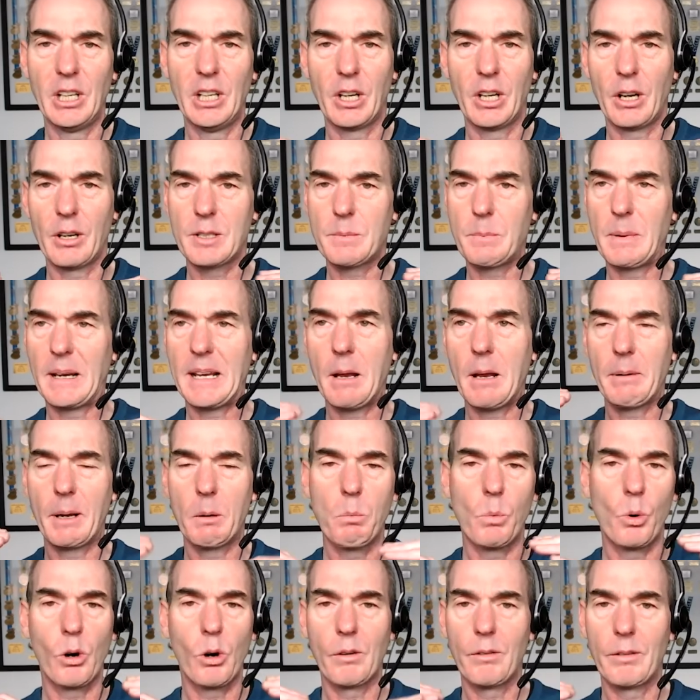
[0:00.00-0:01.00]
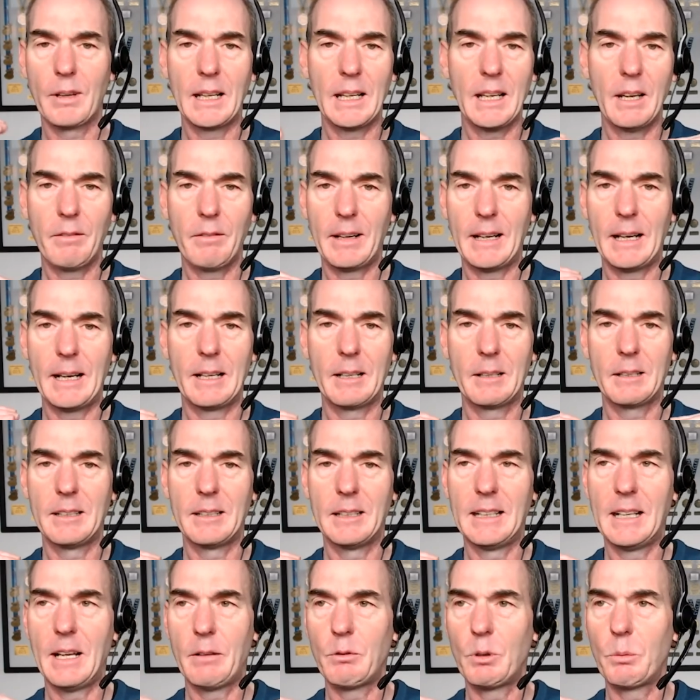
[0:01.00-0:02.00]
you know, it's becoming more of a leveling,
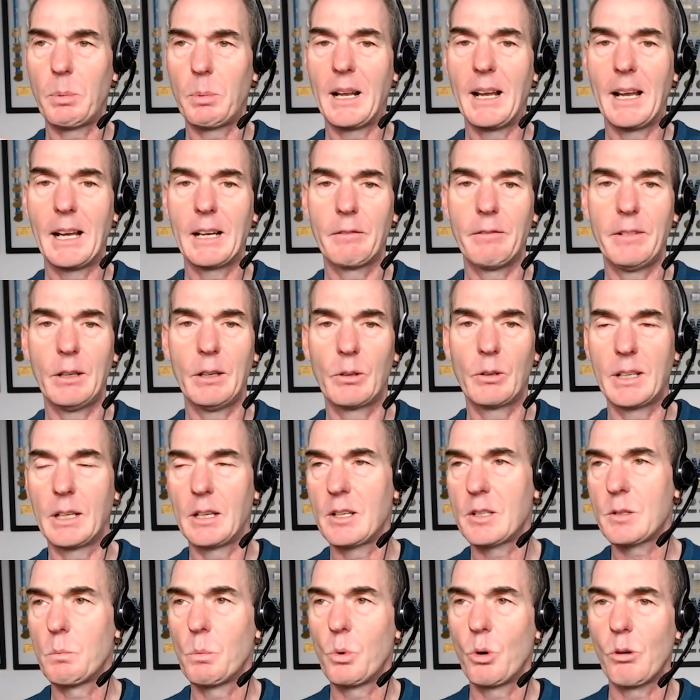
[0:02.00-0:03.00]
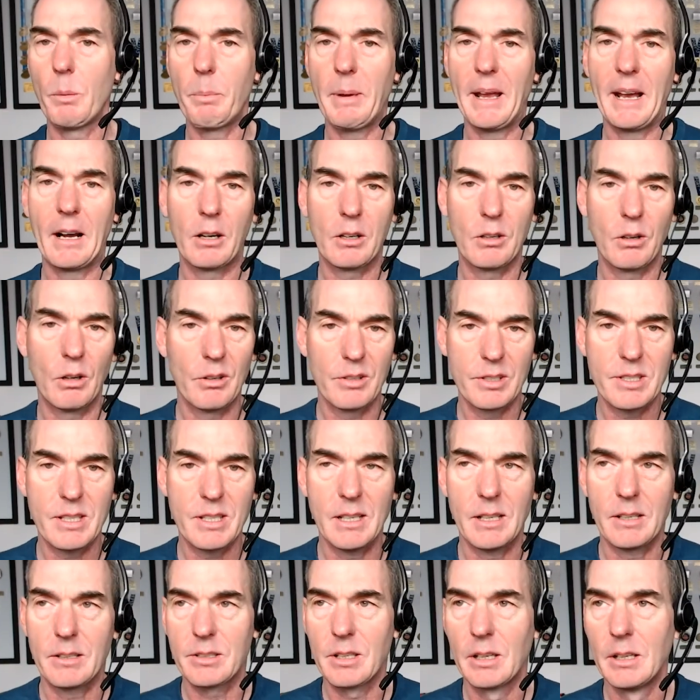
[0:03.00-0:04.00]
level playing field, and it's more about
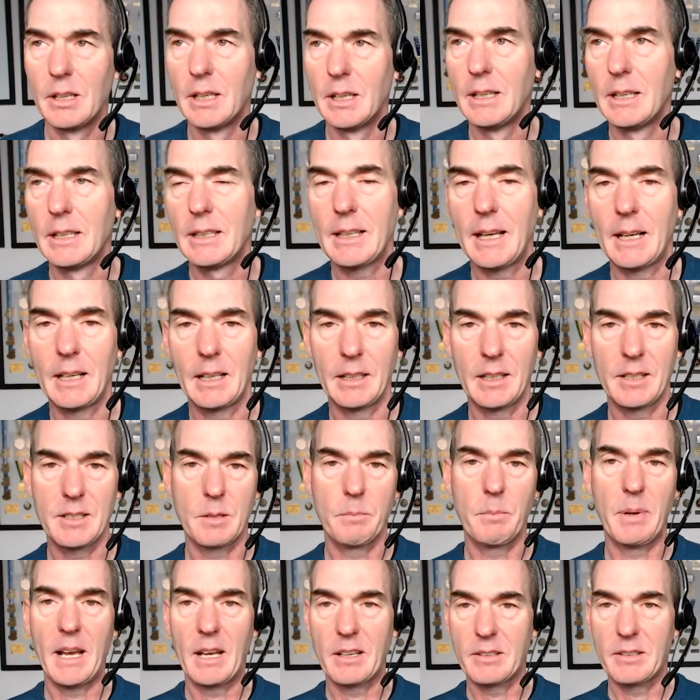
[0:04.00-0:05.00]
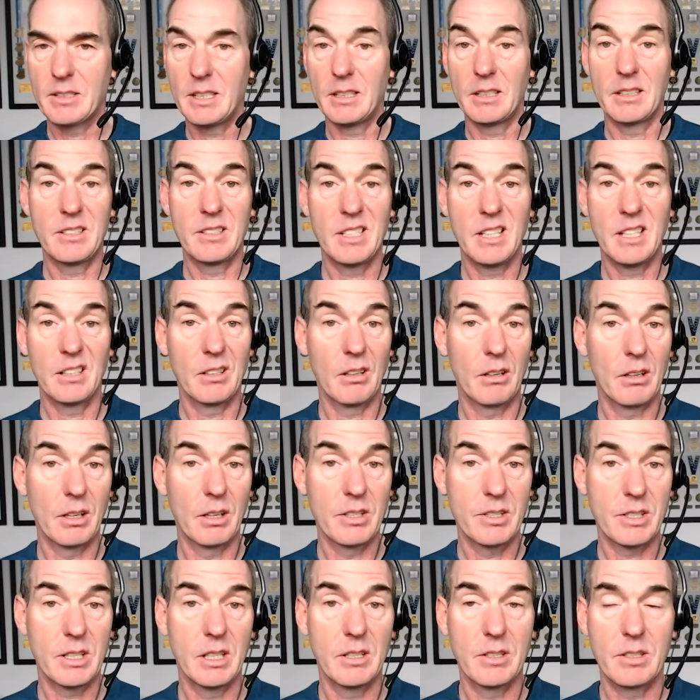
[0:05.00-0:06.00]
content than it is about the
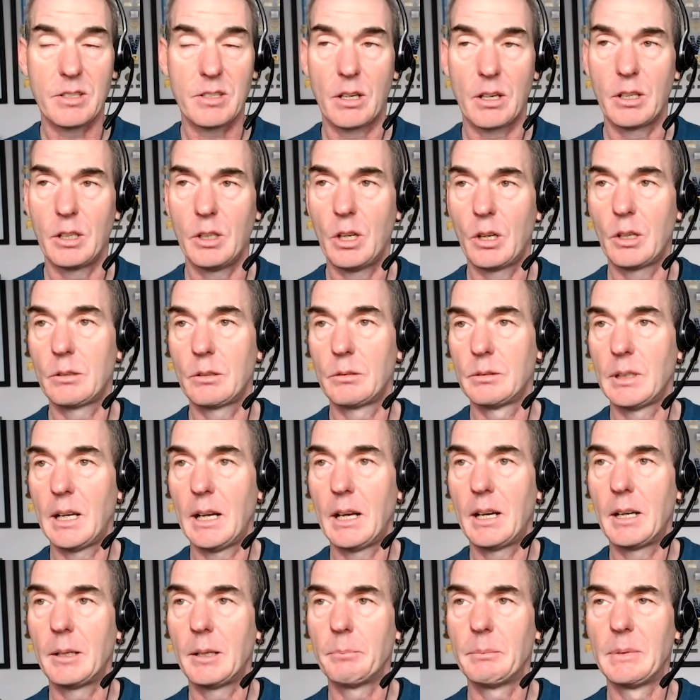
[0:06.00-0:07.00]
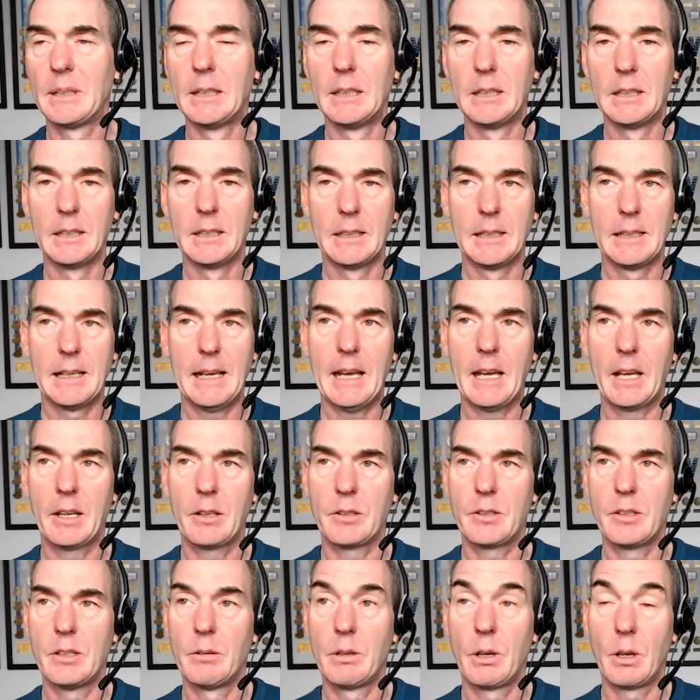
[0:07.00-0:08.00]
technology. So, you know, um,
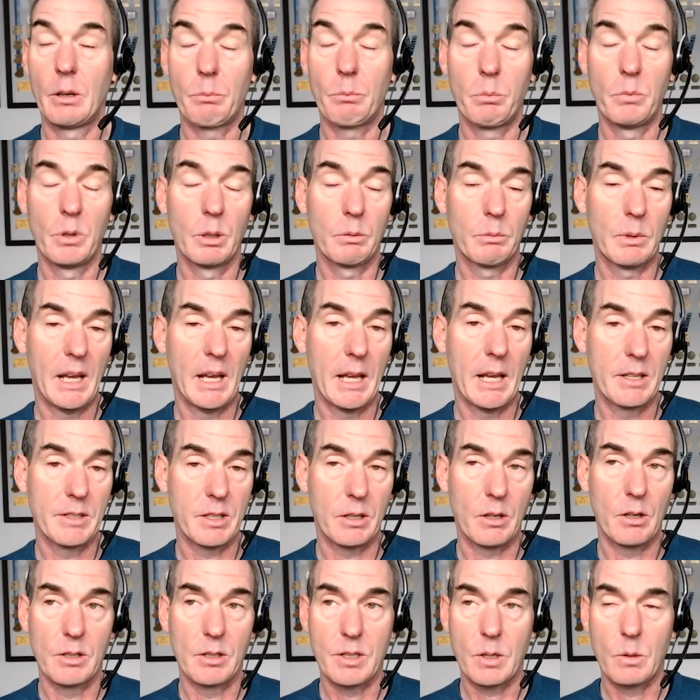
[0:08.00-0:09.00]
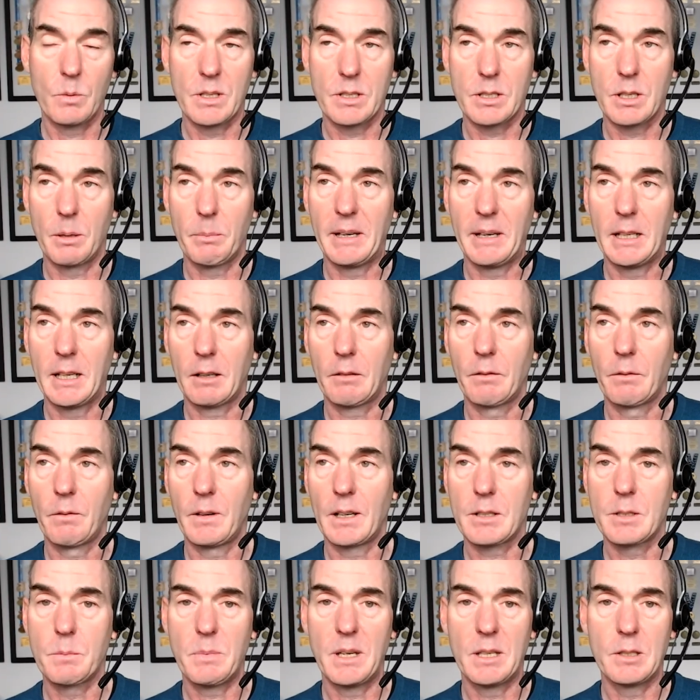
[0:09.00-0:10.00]
and uh, as a consequence, I mean,
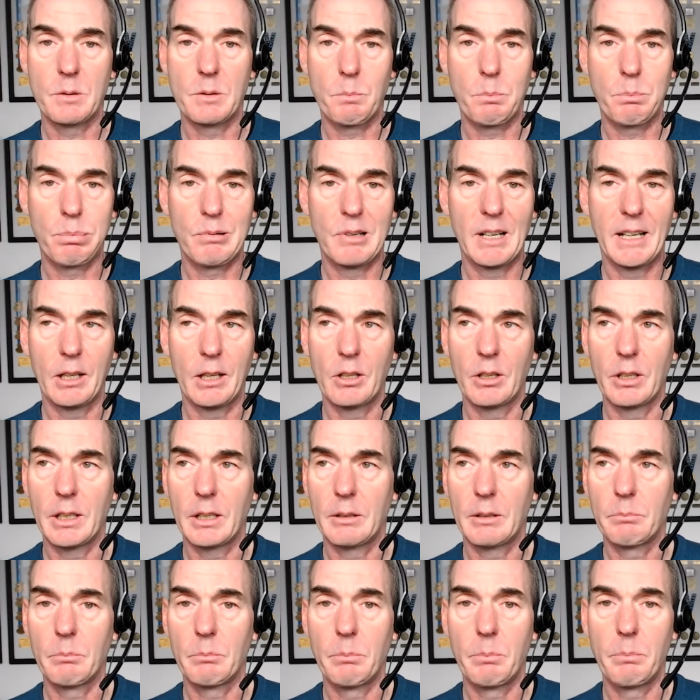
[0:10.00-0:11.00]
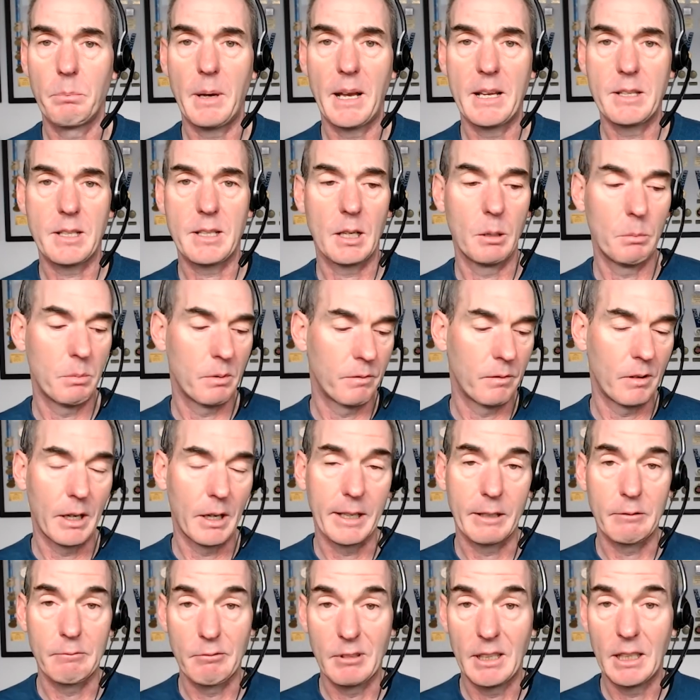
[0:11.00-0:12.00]
Netflix being pretty good at basically
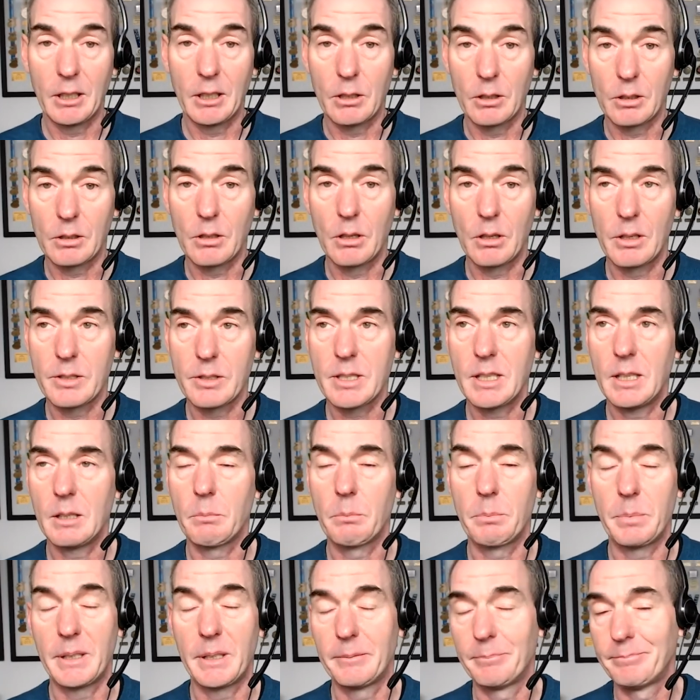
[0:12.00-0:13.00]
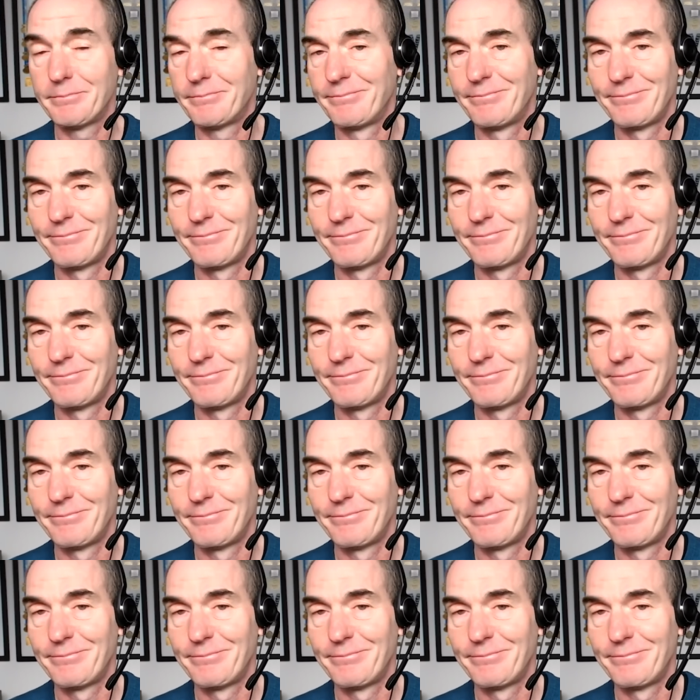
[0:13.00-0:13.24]
providing really good content, but